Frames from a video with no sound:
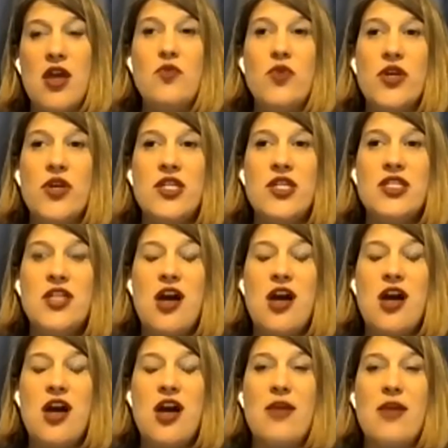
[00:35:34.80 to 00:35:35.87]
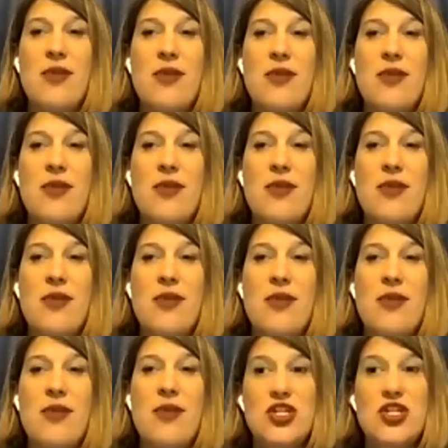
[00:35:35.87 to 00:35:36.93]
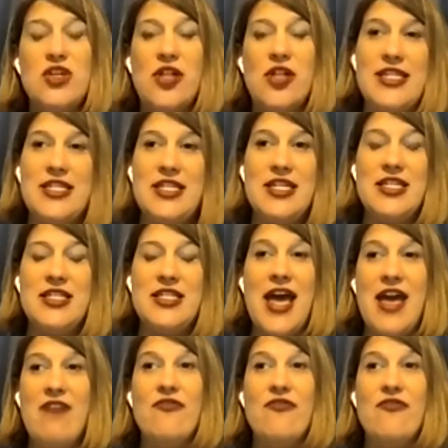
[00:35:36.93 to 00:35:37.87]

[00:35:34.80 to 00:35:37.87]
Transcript: And we're going to talk about some additional ideas.